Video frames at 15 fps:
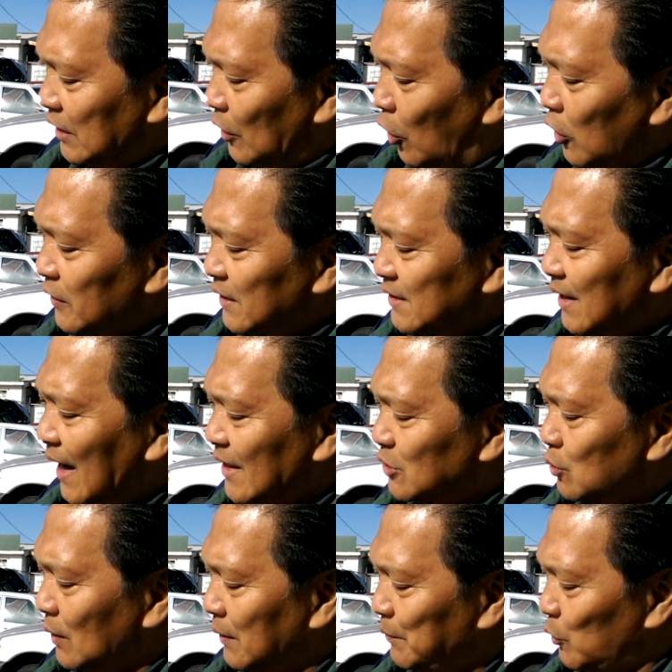all these
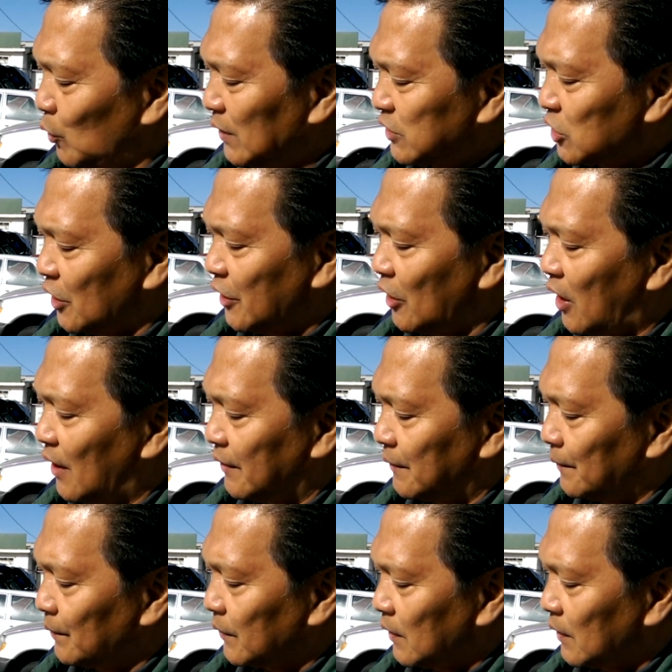lights will turn on,